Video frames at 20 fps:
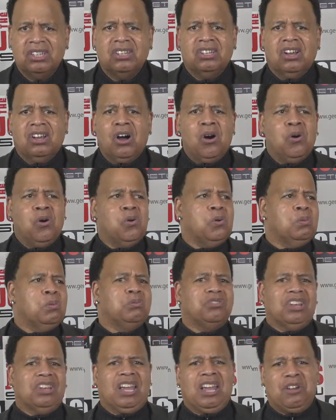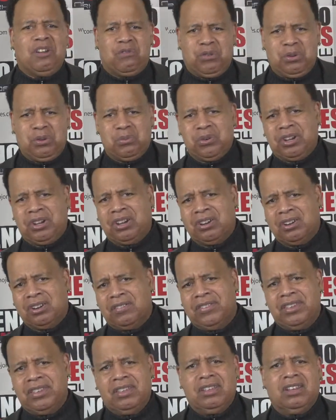Homes everywhere.
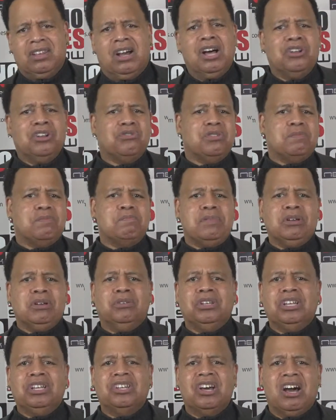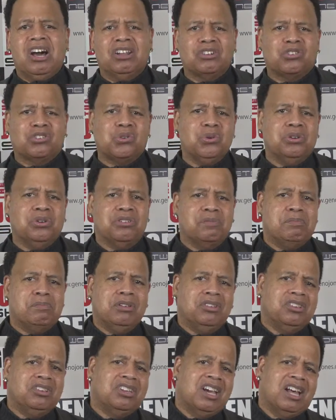$100 million, $200
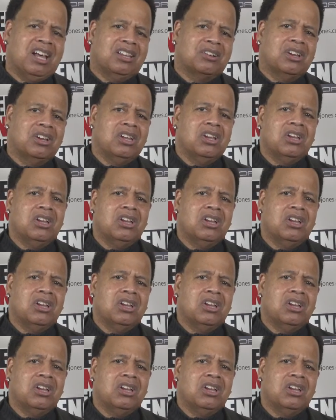million